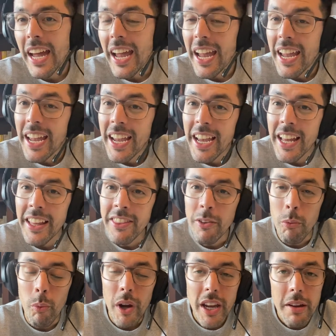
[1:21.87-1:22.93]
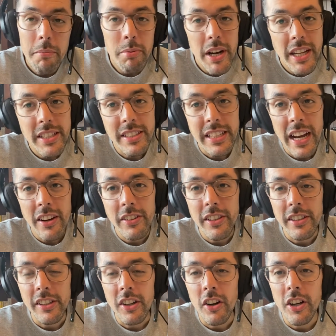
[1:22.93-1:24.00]
And the way it breaks down in
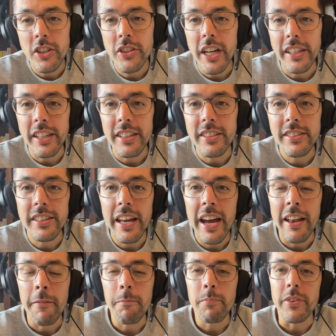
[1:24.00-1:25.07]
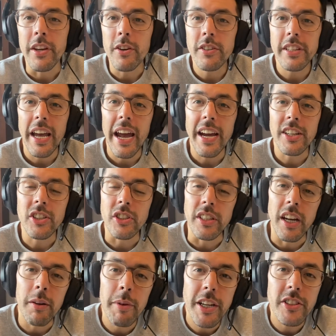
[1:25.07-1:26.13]
the contract is that
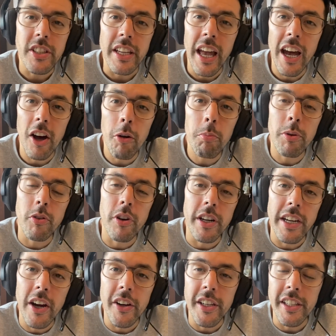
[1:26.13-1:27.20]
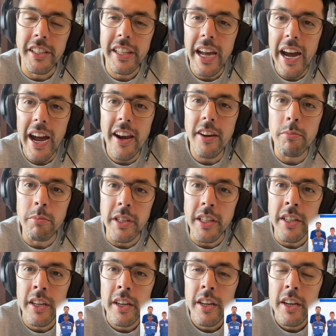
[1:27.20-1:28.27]
I'm actually helping right now in an academy
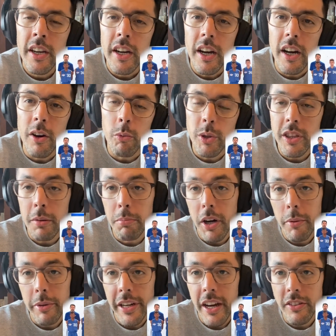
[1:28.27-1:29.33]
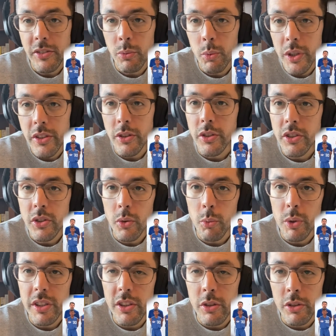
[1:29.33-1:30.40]
with the Babenhausen Wizards. So
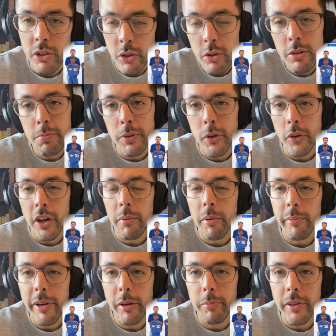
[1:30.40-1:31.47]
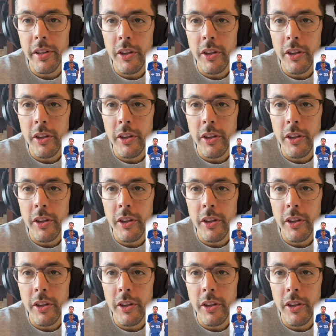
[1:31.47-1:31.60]
with their youth program, I'm helping